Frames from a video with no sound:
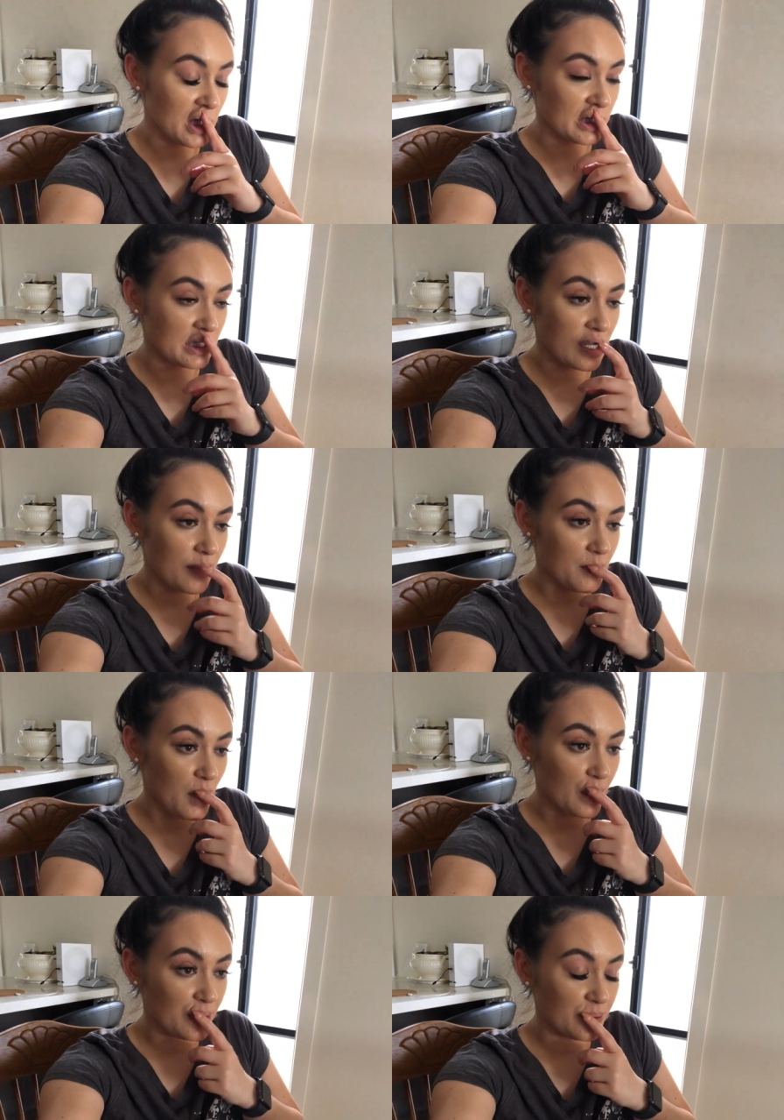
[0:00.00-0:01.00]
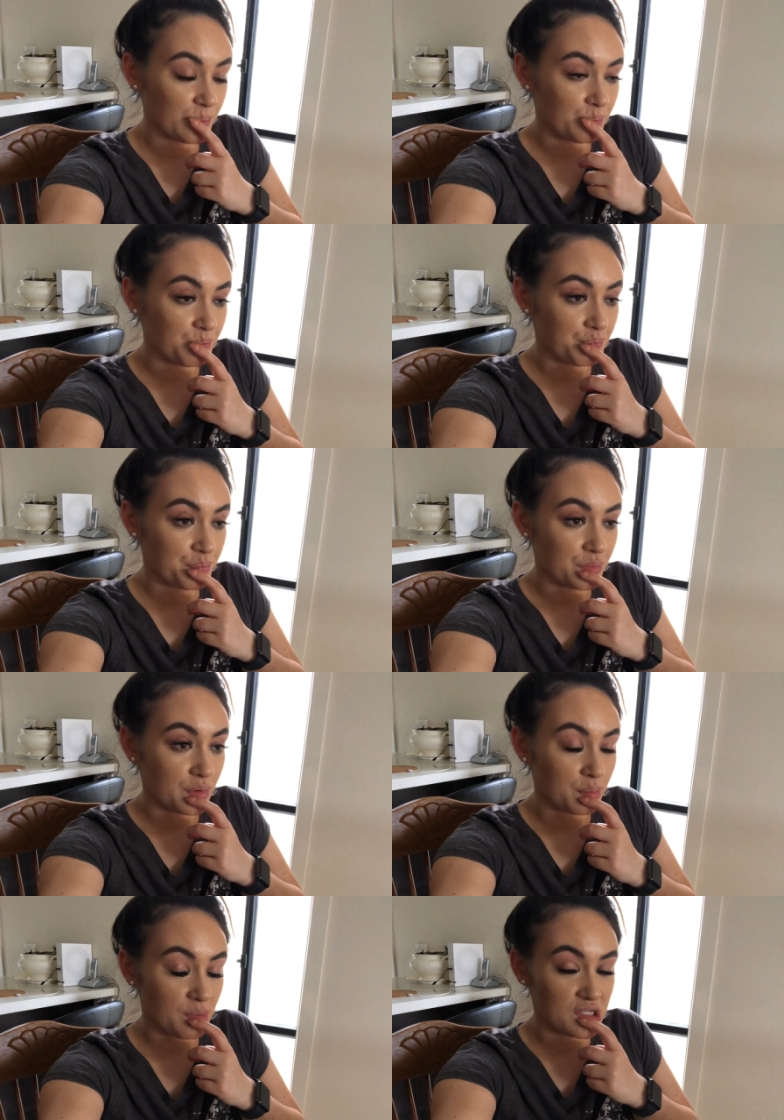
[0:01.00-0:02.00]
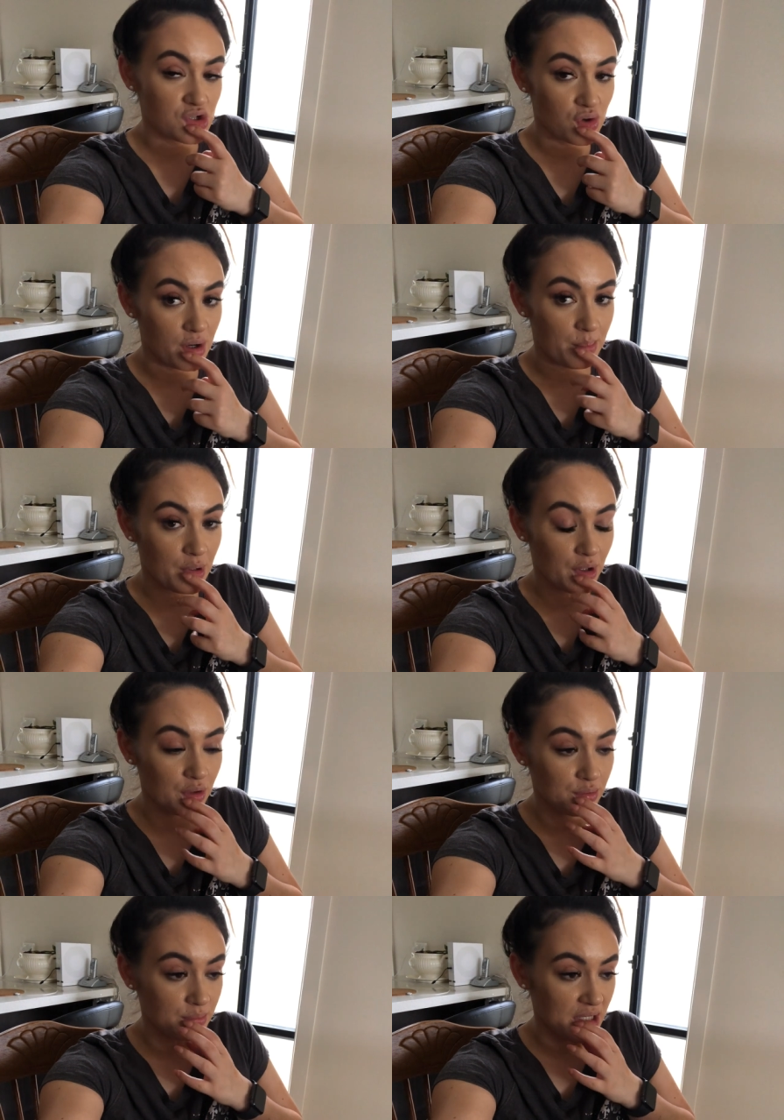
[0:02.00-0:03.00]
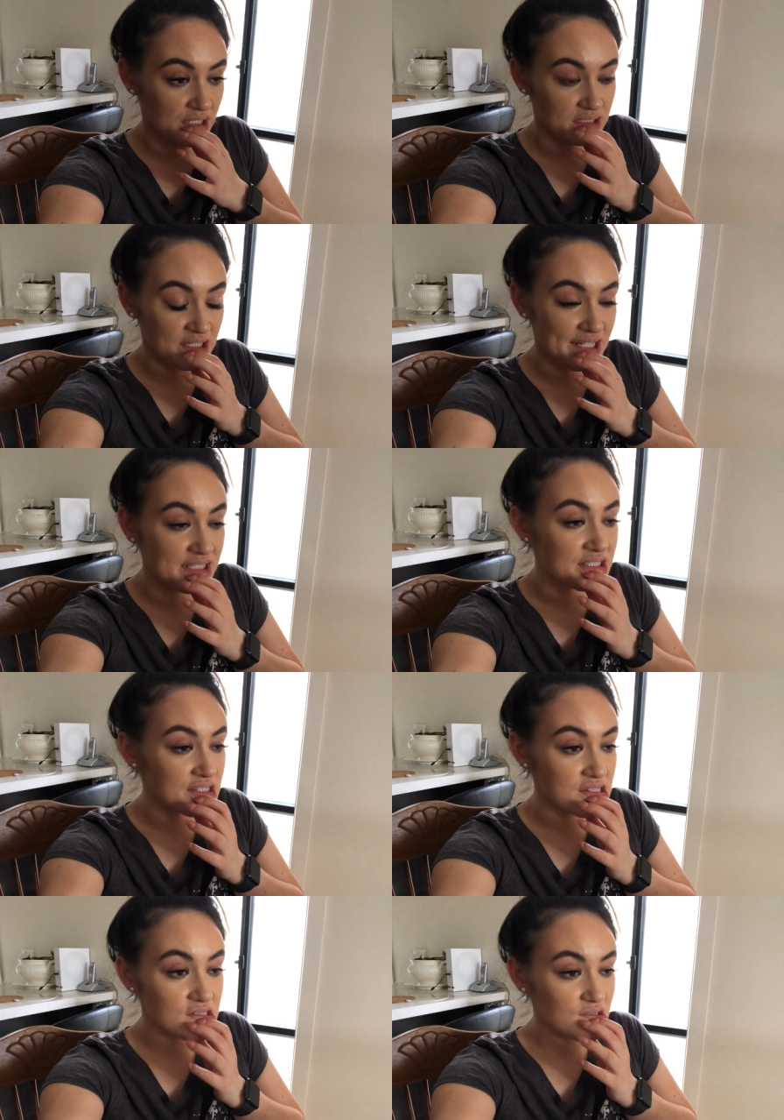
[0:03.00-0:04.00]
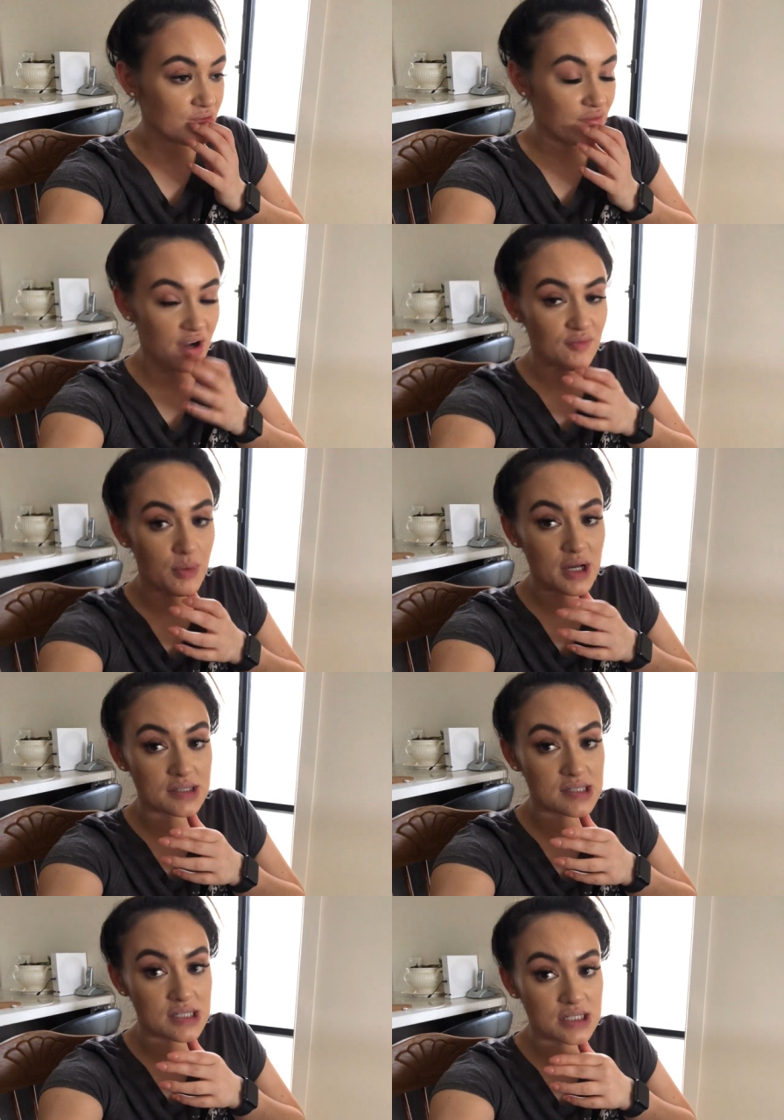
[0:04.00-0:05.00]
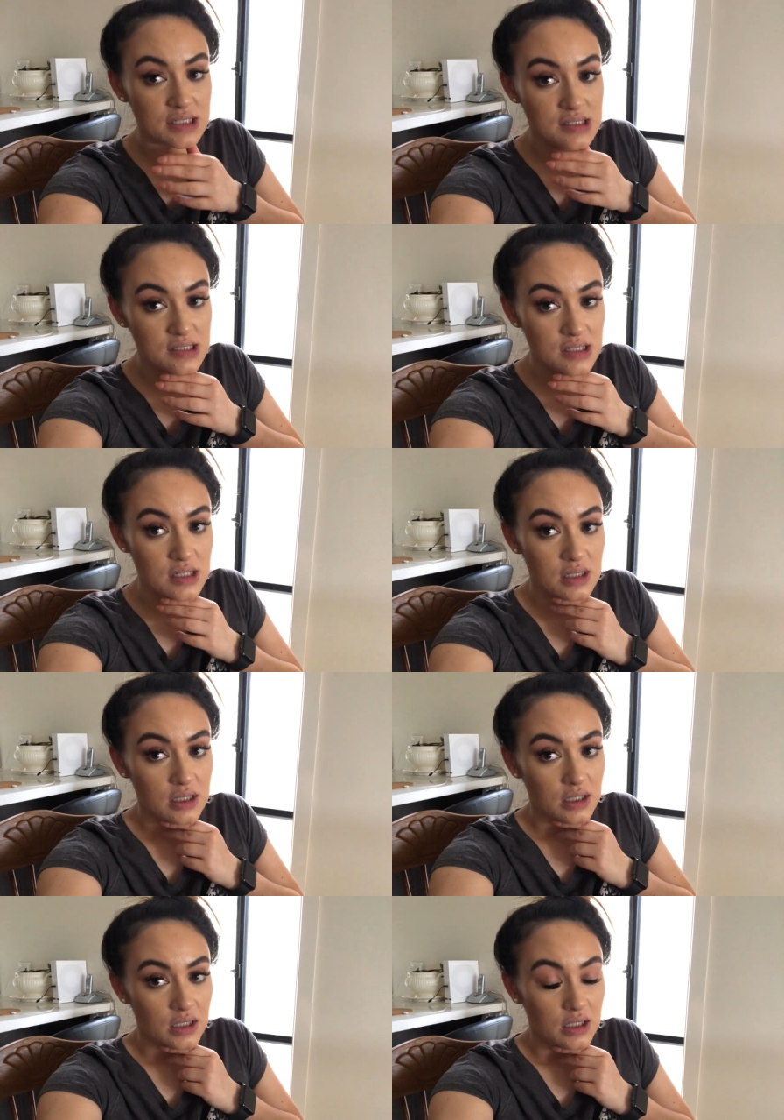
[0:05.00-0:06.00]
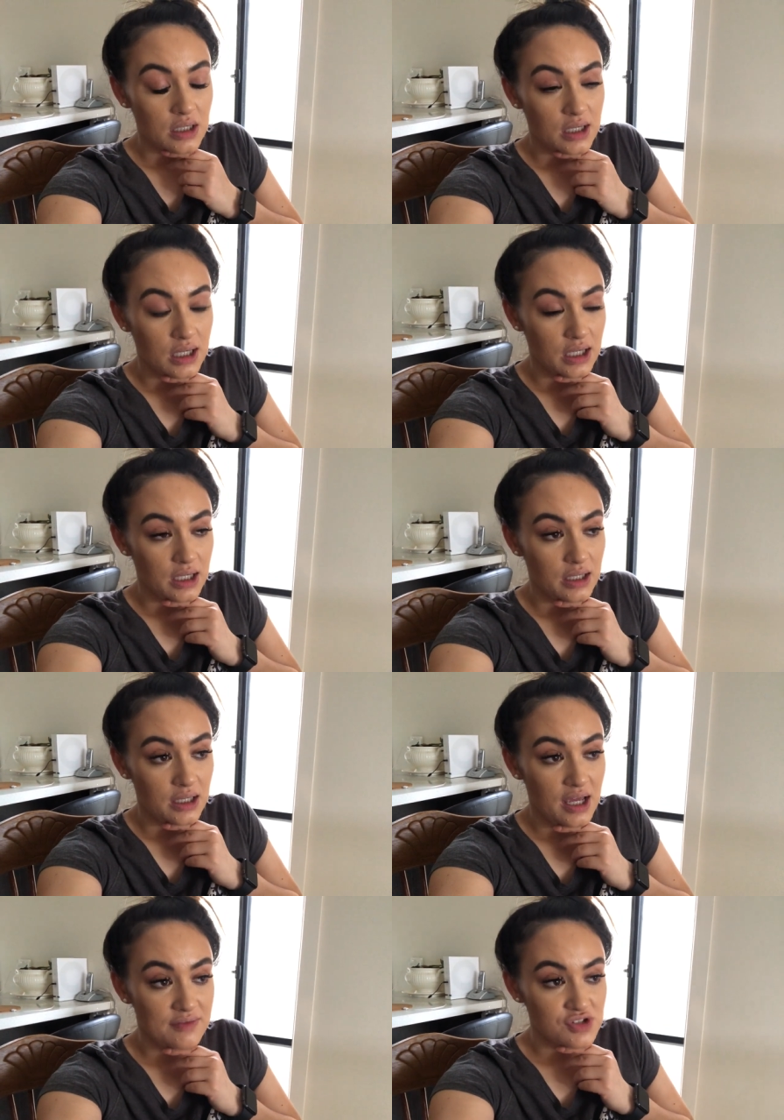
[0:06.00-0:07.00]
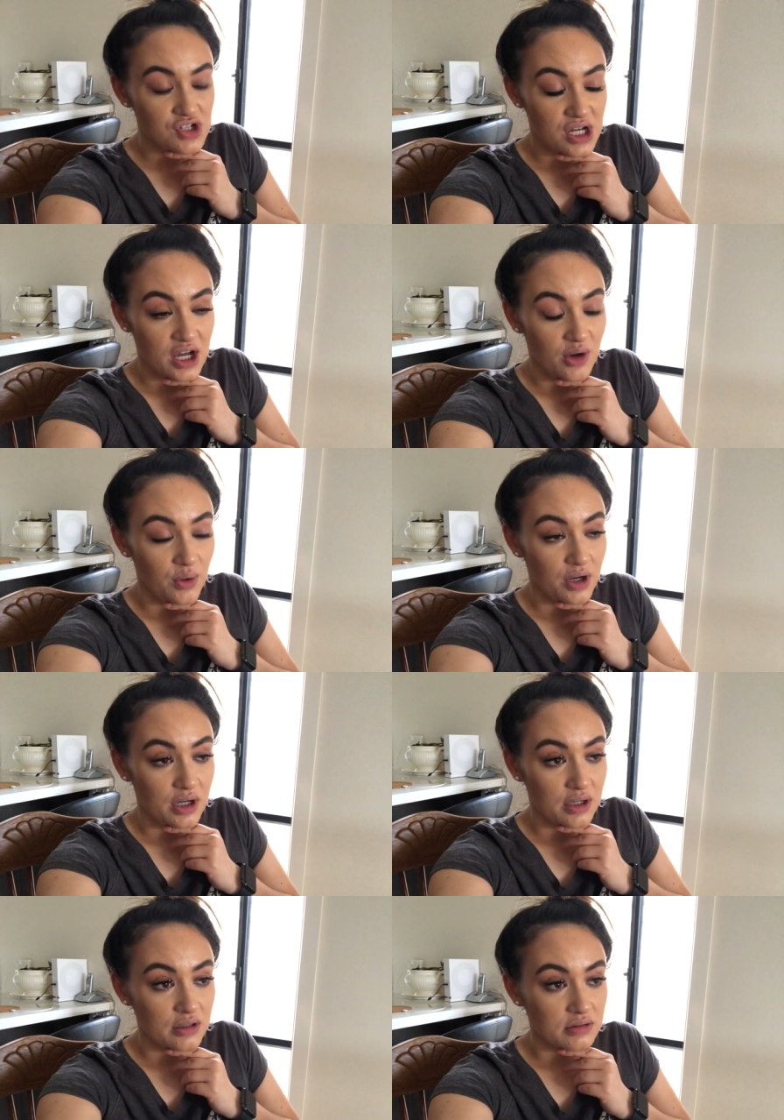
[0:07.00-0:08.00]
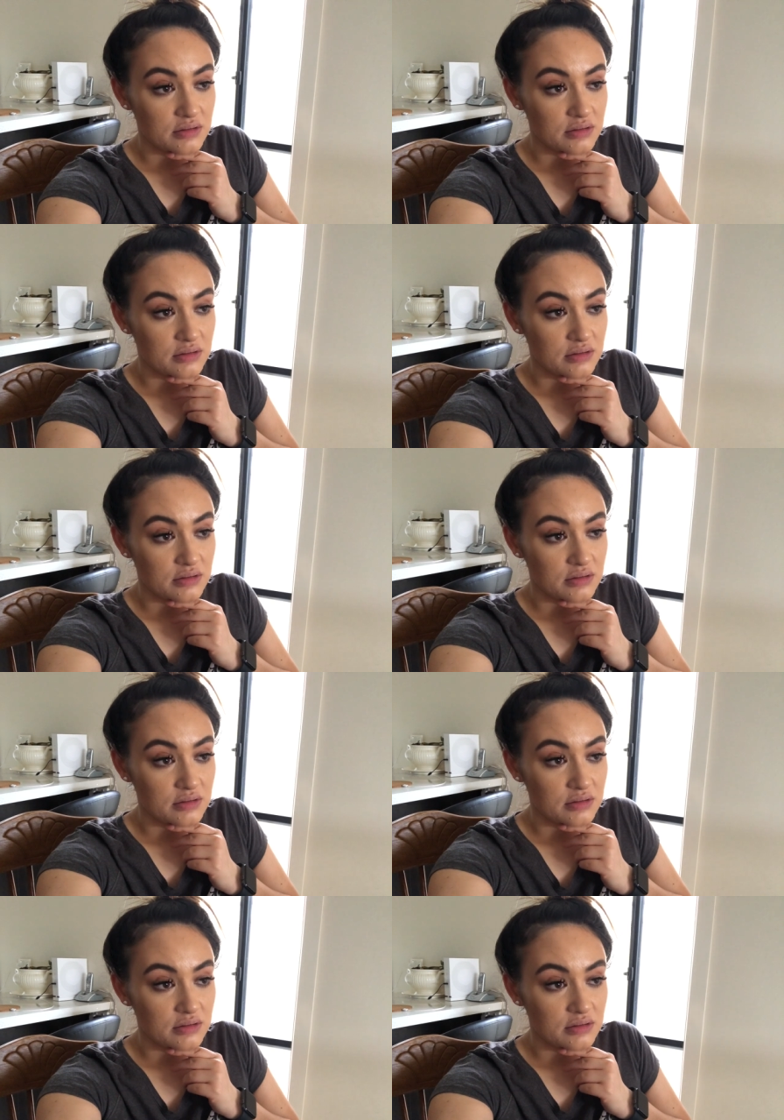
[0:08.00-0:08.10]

and come home, make sure I'm home at latest five past six and have a shower,